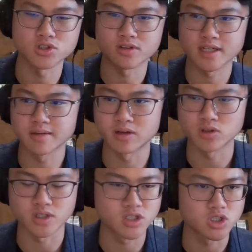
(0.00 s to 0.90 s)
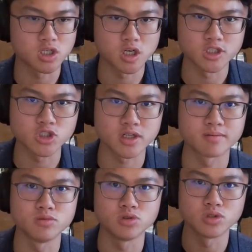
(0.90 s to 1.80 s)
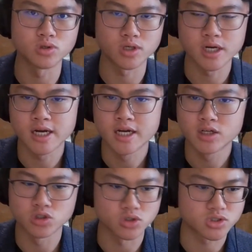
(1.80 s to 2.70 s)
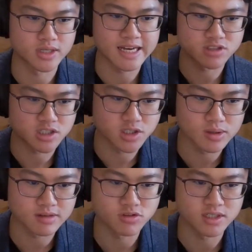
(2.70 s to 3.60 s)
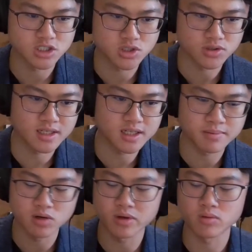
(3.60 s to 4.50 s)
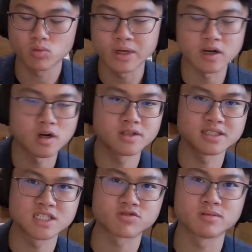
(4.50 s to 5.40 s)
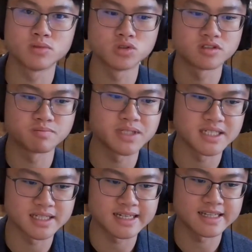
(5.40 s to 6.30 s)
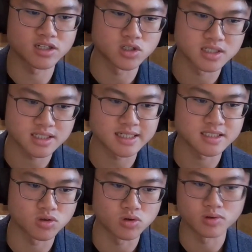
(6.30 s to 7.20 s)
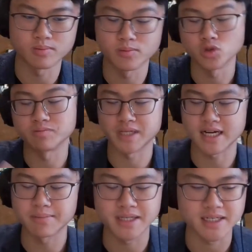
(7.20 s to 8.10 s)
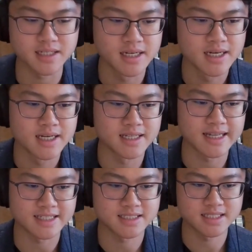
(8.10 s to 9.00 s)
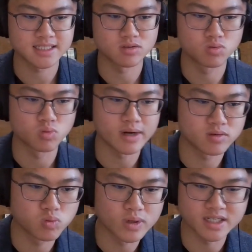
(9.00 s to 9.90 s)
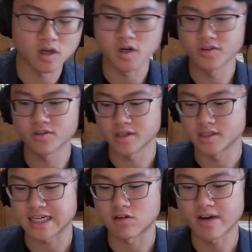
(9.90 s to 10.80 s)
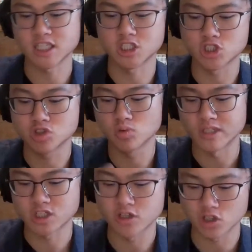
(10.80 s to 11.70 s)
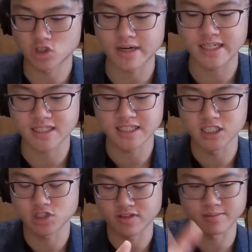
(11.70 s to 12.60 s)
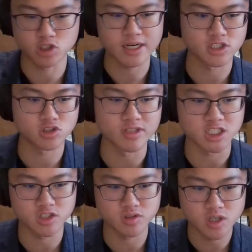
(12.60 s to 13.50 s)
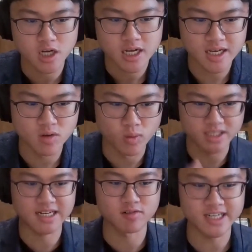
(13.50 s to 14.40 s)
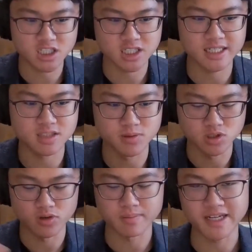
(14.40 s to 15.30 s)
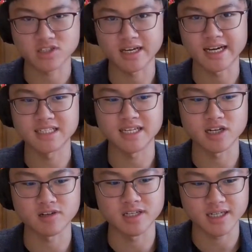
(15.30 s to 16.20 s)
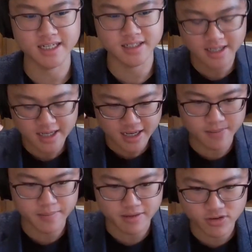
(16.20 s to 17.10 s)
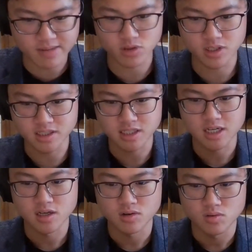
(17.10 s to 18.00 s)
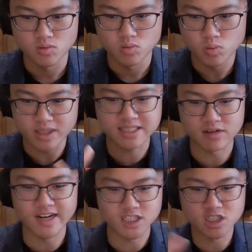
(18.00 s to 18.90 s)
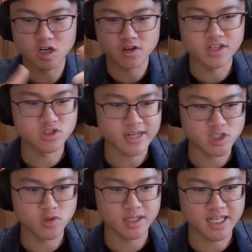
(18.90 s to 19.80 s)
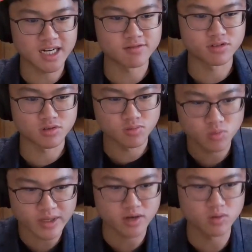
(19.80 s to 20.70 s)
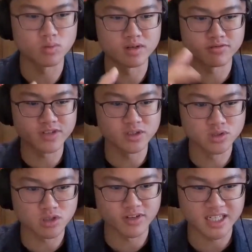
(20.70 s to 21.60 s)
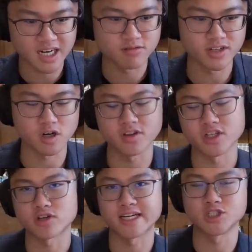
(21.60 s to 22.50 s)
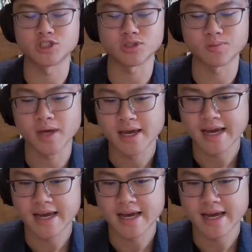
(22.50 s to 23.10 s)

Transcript: You're thinking about your Kierkegaards, your Camus, your, your Dostoevsky, whoever it is. You're thinking about, well, what are these different modes of being that they're discussing or modes of becoming in, in that sense? And, and what are the directions to which they're trying, each of them trying to reach? And in what direction, I suppose, going back to the Heideggerian um, framework, is what directions are they trying to uncover? Where, what fields of uncovering are they trying to do?